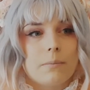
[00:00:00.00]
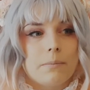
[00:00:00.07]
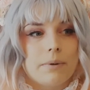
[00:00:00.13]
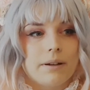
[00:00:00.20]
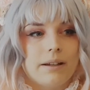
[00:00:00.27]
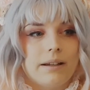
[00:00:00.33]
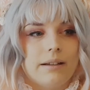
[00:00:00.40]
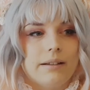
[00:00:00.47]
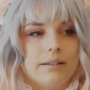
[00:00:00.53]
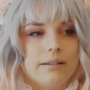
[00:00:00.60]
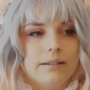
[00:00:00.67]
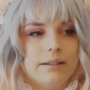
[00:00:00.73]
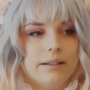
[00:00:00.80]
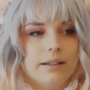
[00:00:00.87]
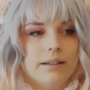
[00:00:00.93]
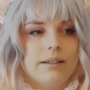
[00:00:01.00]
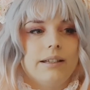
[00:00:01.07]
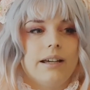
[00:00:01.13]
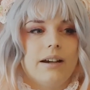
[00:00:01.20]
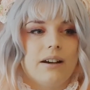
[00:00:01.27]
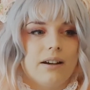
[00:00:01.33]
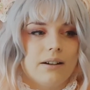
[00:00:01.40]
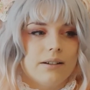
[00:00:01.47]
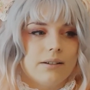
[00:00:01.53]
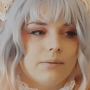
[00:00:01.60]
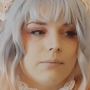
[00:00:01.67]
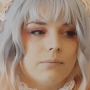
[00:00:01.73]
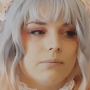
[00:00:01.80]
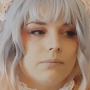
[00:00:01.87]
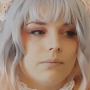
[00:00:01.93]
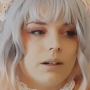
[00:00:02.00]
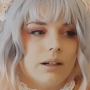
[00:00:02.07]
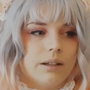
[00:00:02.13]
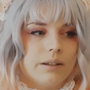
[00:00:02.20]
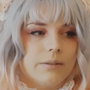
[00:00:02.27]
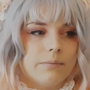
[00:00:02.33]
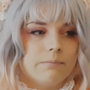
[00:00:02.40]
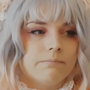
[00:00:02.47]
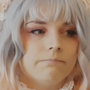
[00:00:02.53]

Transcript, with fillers: But yeah, I